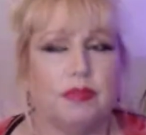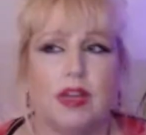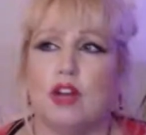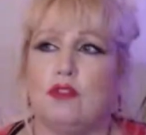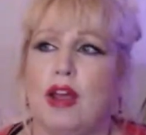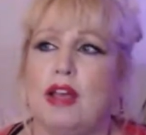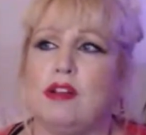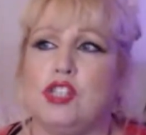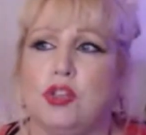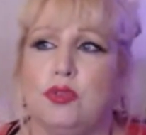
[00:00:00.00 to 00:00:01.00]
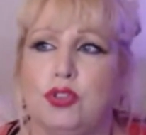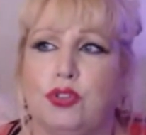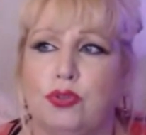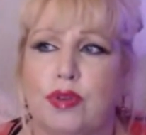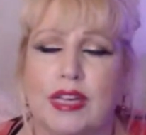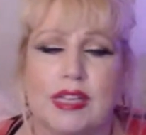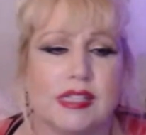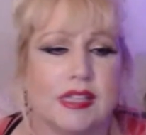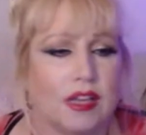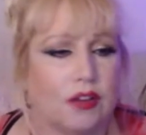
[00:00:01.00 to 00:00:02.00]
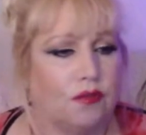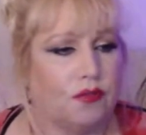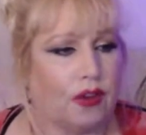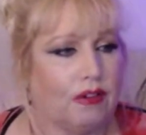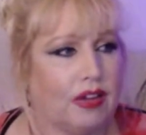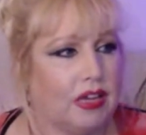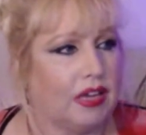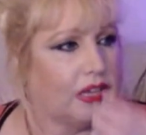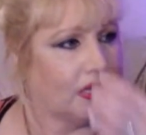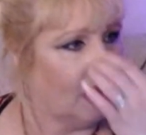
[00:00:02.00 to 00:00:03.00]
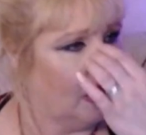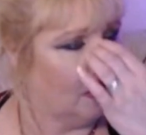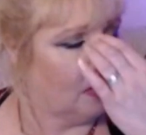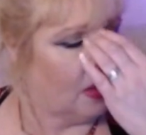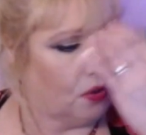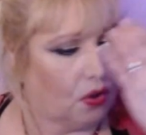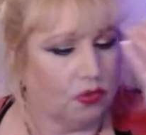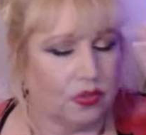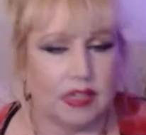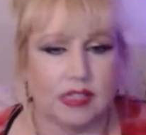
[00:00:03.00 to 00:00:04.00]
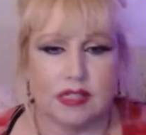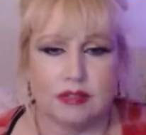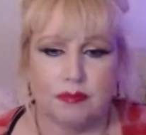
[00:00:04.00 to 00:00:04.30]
around you who is it's like they've got this